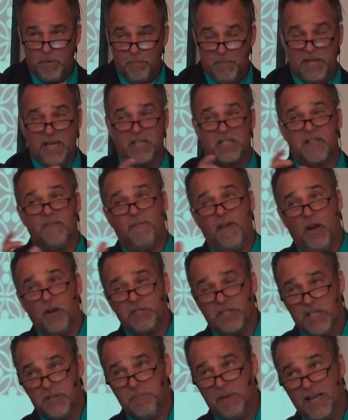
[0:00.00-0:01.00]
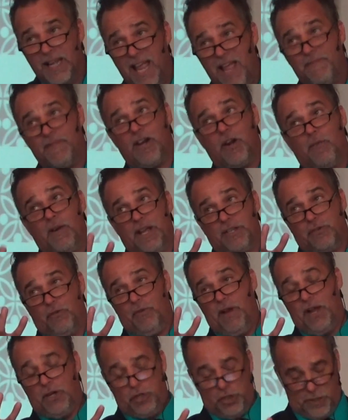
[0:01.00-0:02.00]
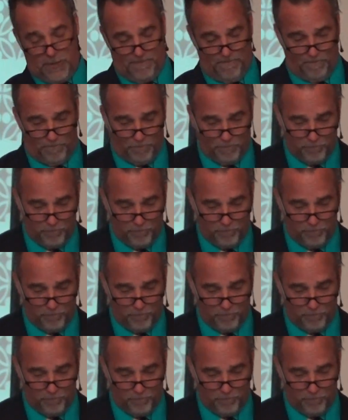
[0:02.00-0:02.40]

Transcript: Because the Pharisees believe in a resurrection.